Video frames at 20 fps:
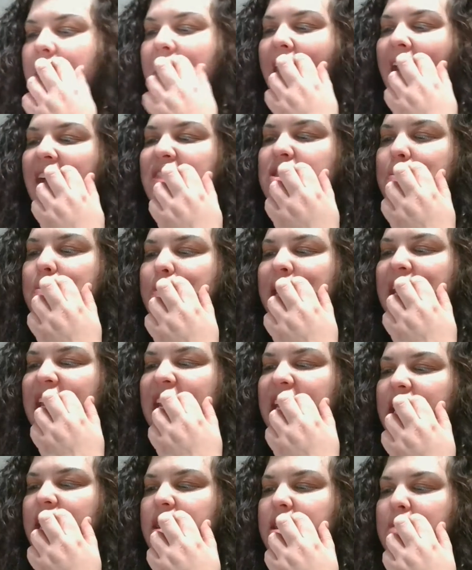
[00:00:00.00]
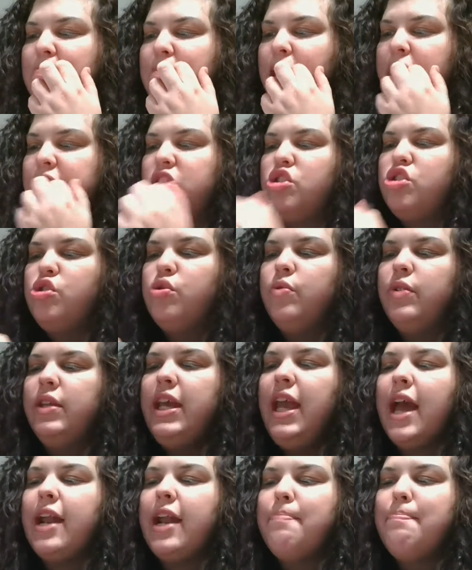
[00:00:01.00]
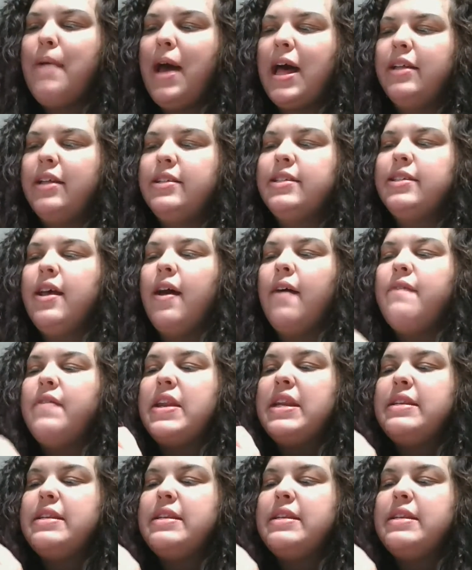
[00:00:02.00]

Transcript: At the beginning of the month, Julie had a balance of